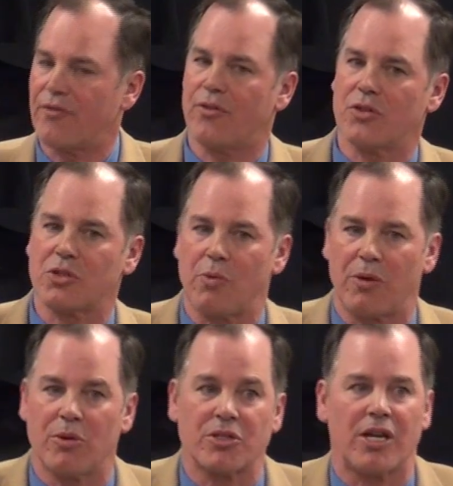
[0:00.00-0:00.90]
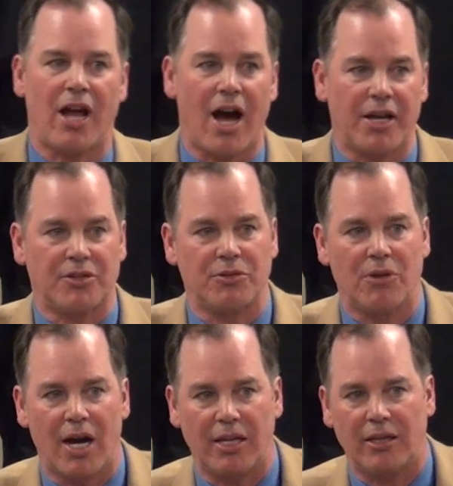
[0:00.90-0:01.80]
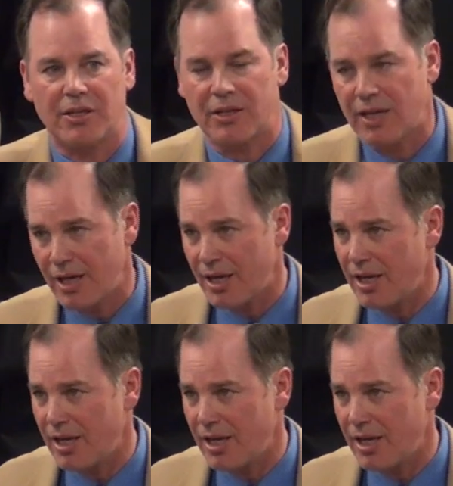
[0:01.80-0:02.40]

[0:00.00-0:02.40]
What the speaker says: The first one was on Attu Island